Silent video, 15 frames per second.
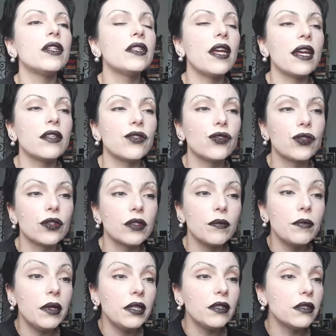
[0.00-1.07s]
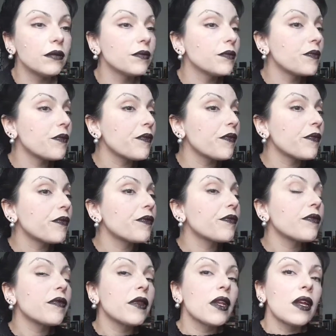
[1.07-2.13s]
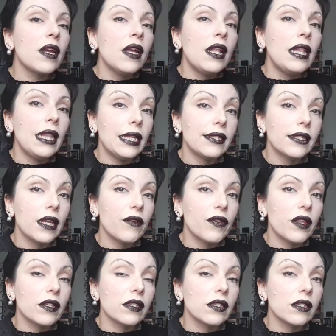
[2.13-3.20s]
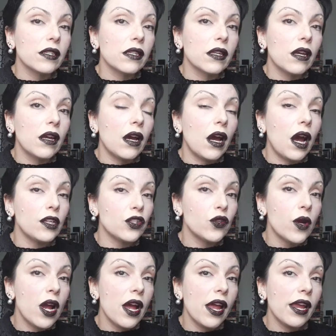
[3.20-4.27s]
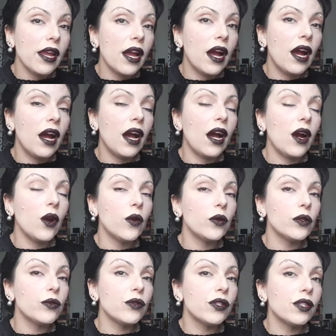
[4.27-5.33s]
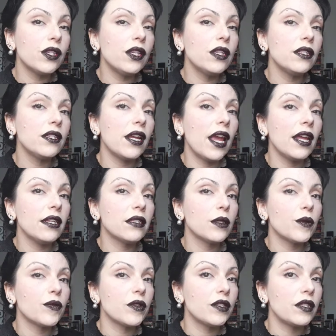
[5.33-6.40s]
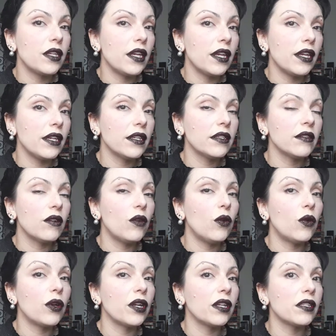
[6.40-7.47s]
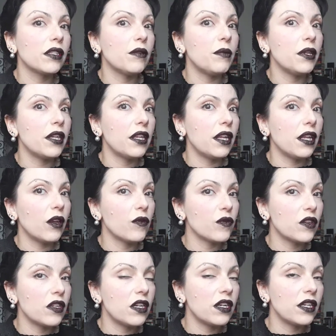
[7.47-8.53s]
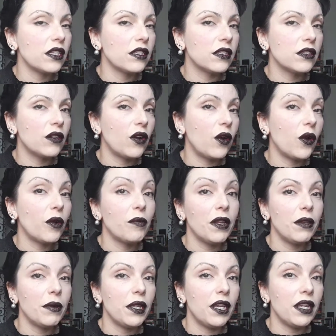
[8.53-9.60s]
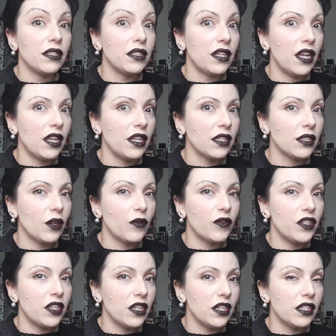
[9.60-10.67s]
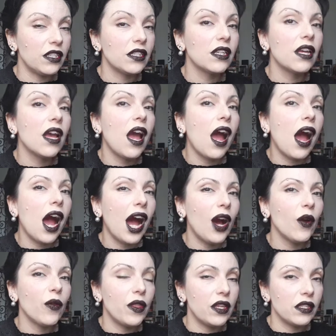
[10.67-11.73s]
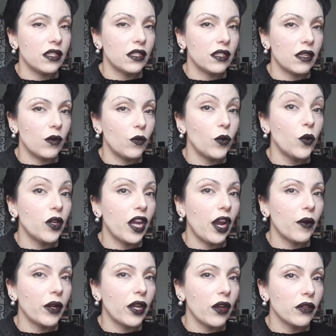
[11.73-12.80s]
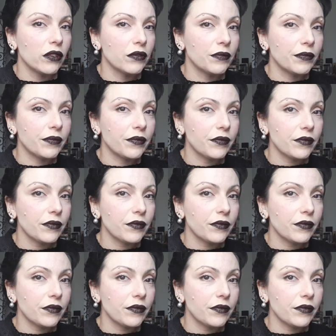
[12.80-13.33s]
very textured, but let's give this a try. I'll see in the end of the day or in the beginning of the night or maybe in the end of the night how this will carry on.